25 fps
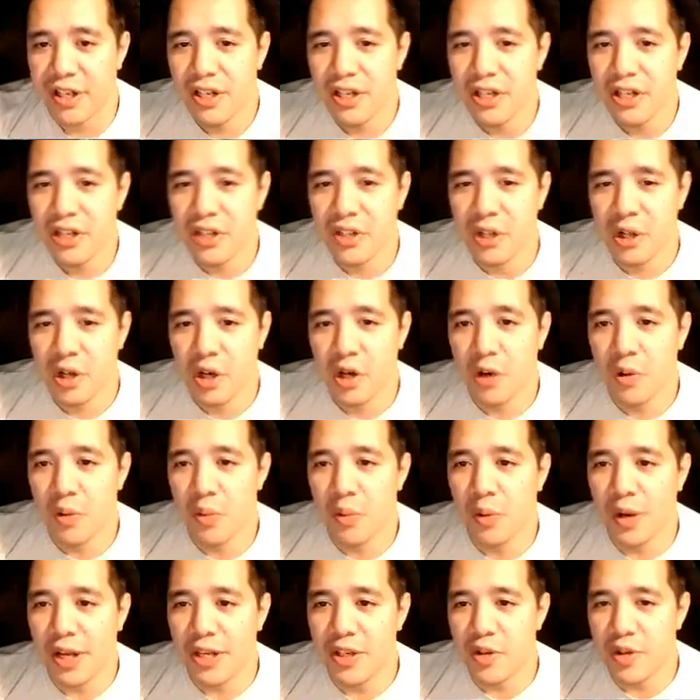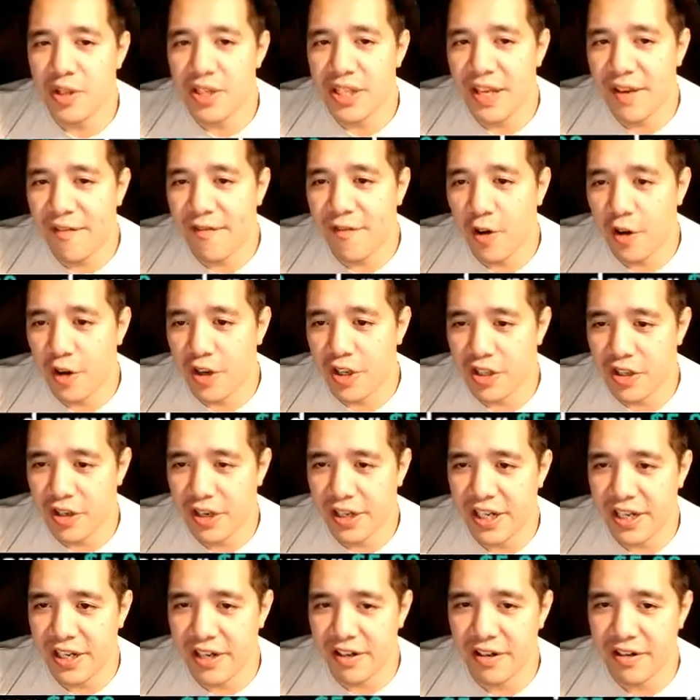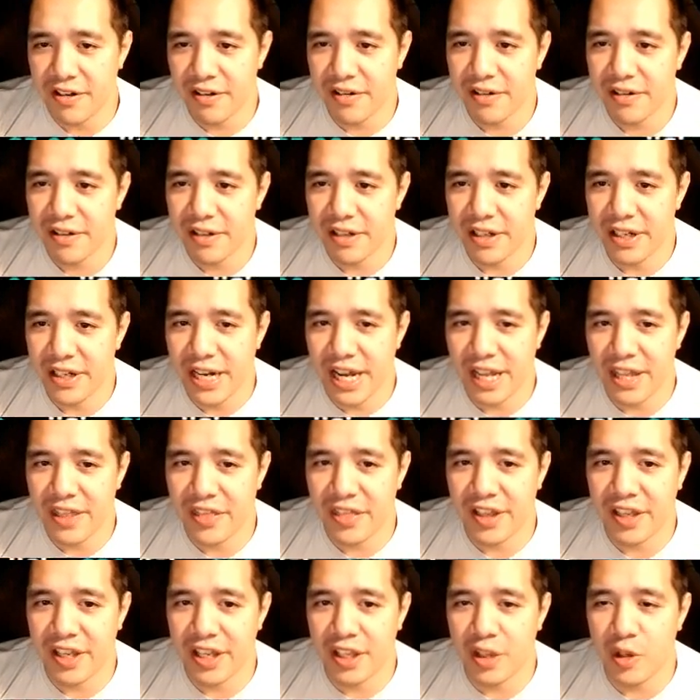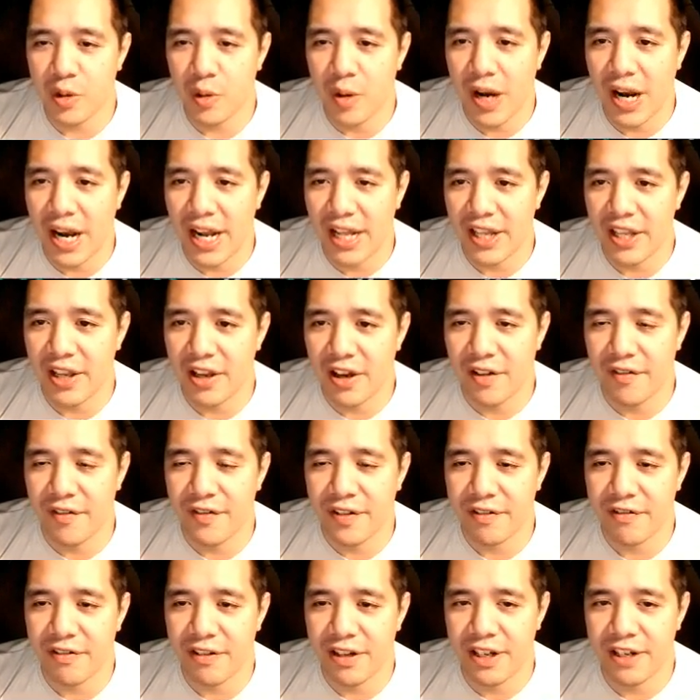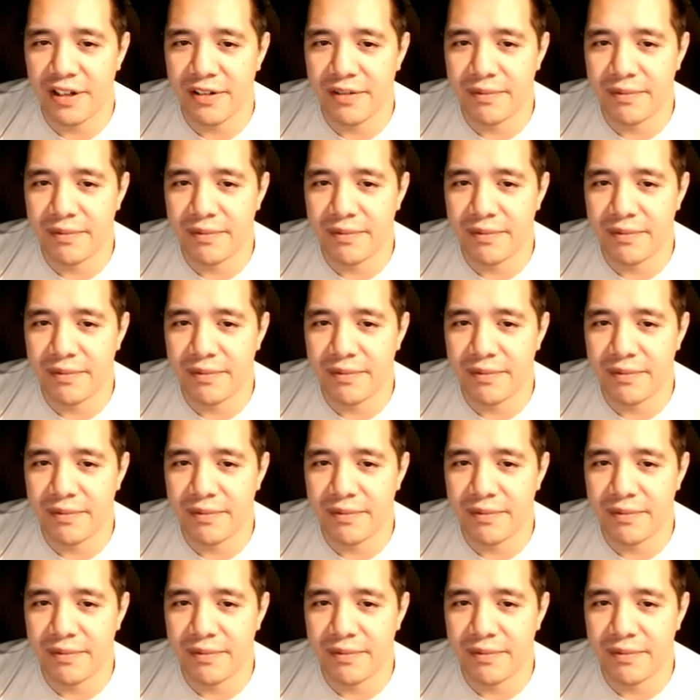So, when you see focus on here, you're not thinking too highly of it, right?